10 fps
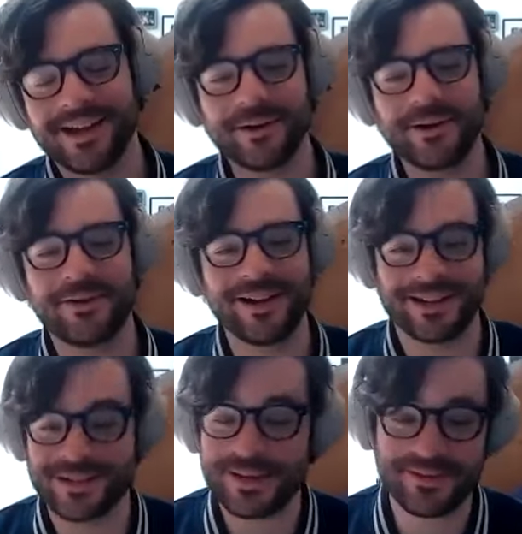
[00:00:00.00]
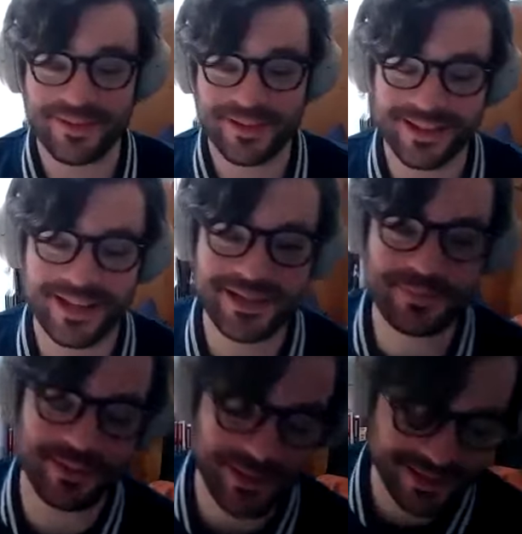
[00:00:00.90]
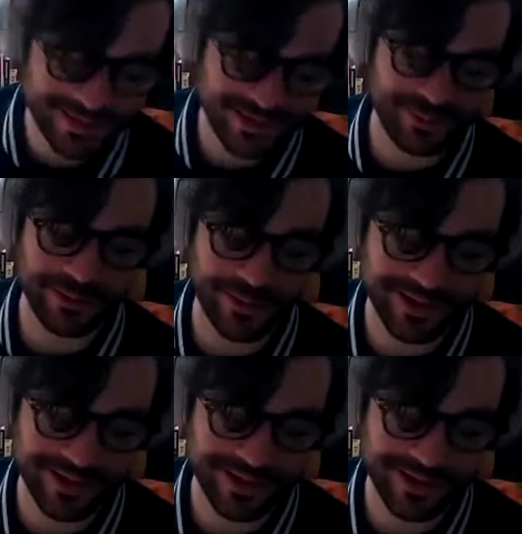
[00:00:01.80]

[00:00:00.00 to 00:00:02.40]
don't know if I can specify that last part, but I can talk about what I